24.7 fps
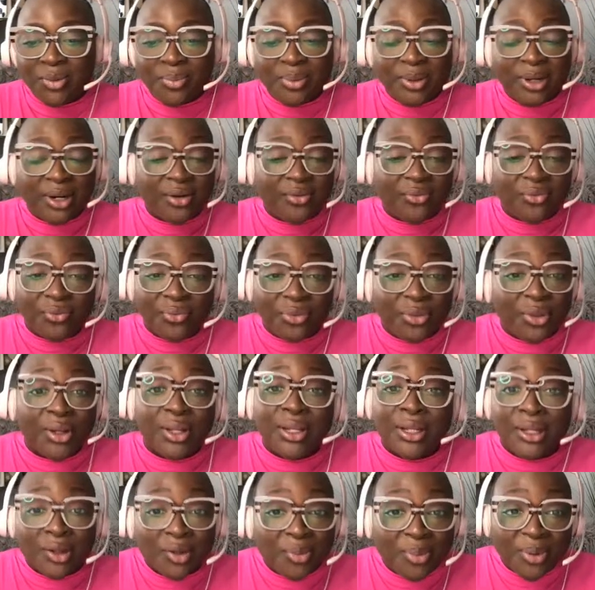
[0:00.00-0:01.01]
of the
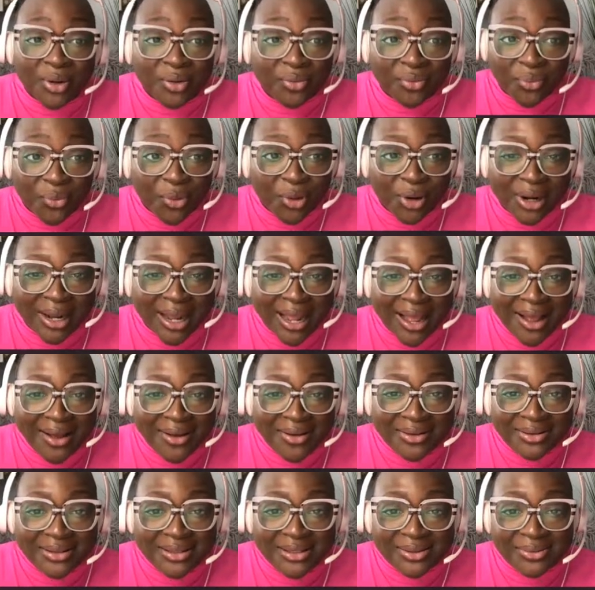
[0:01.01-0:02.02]
little bit of
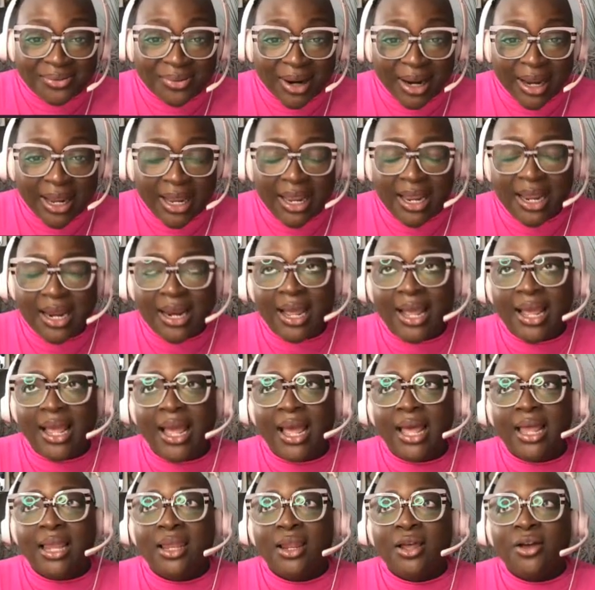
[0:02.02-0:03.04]
workouts, right? And
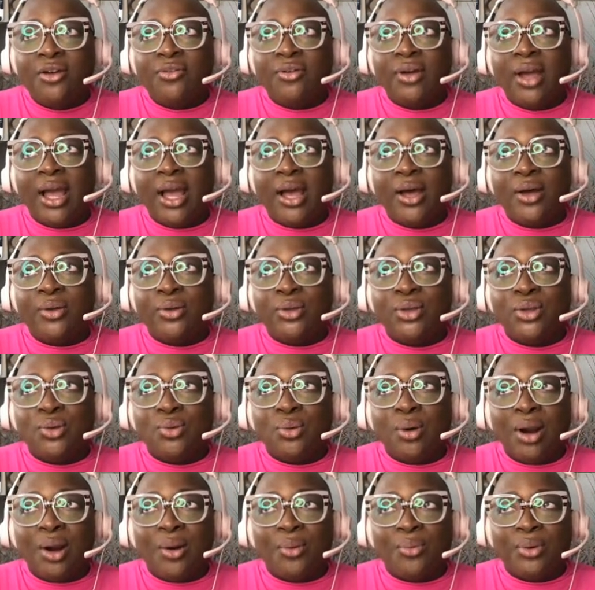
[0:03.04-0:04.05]
I love how
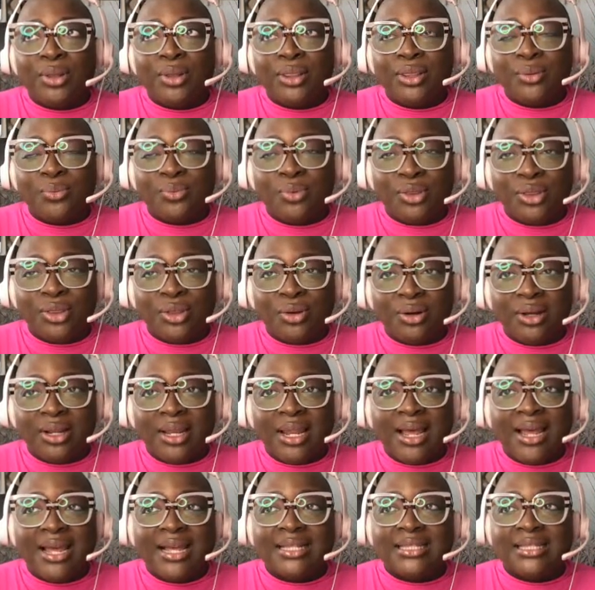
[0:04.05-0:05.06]
you are with your
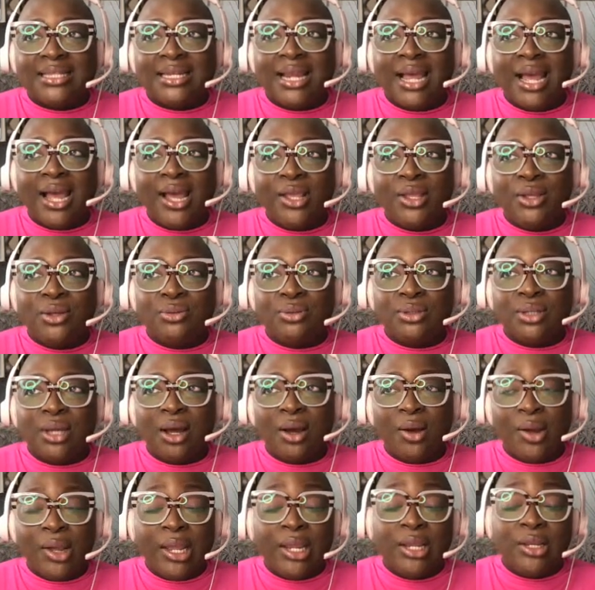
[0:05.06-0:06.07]
clients, and how you
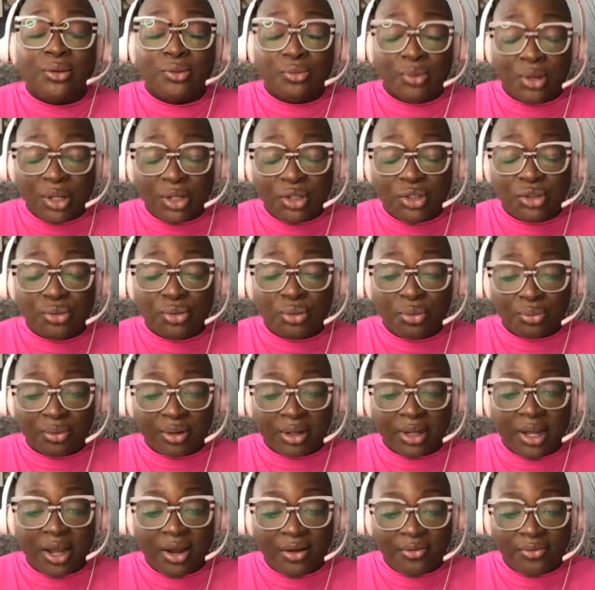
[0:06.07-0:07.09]
talk in stroke
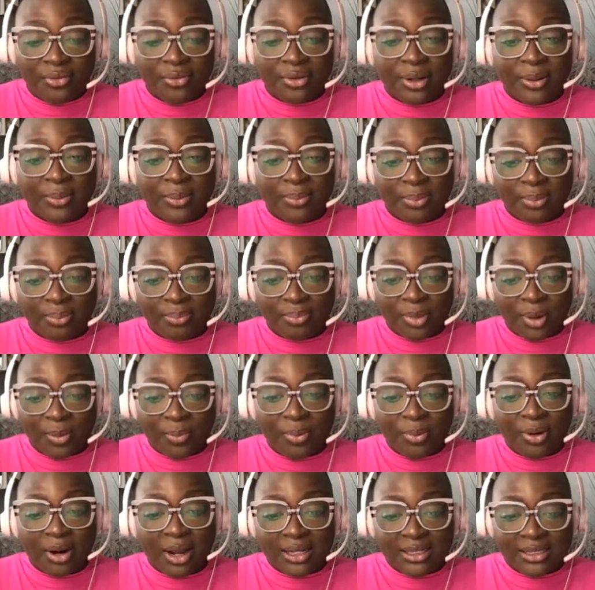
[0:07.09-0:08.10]
recovery. The
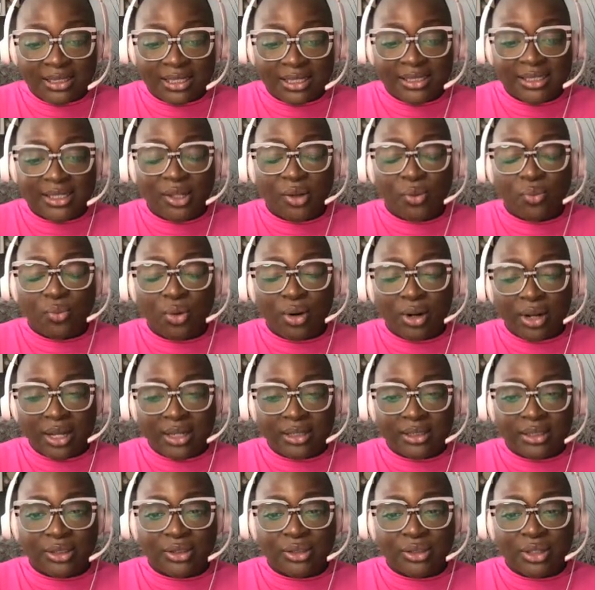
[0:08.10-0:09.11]
process and the
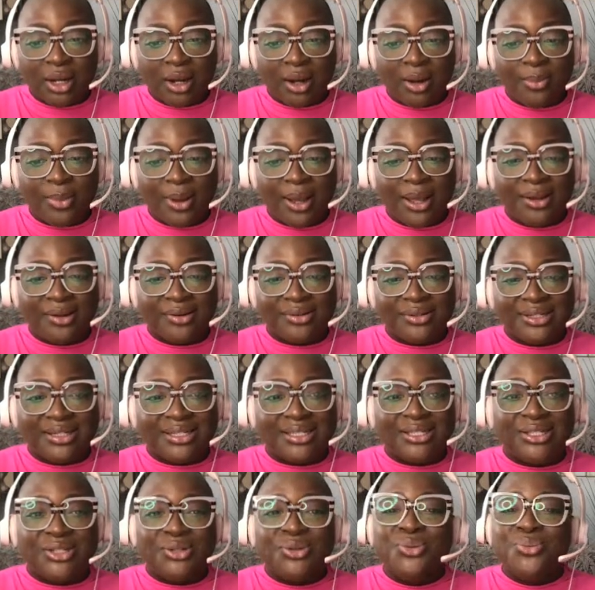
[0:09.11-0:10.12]
workouts you talk about is
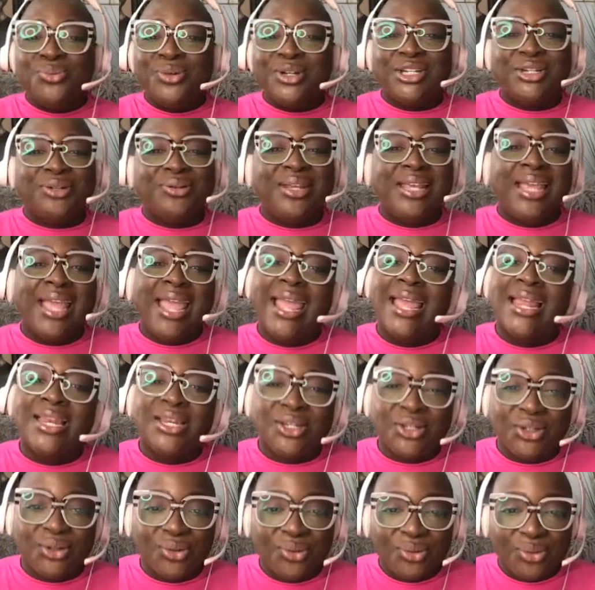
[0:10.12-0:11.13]
just do what you can
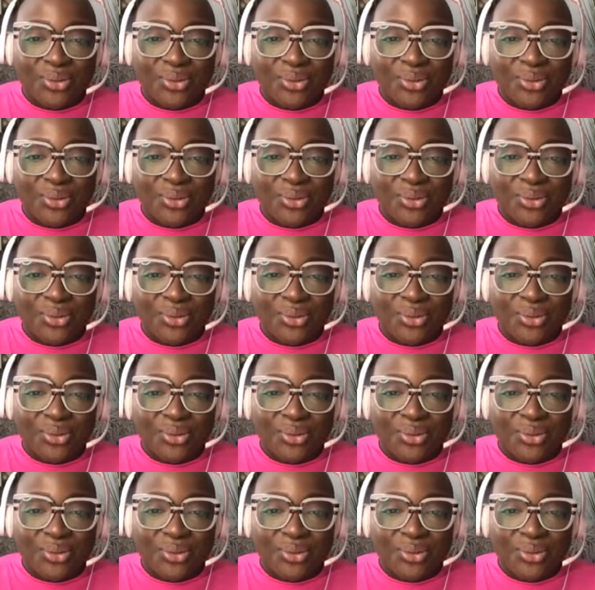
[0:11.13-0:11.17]
do,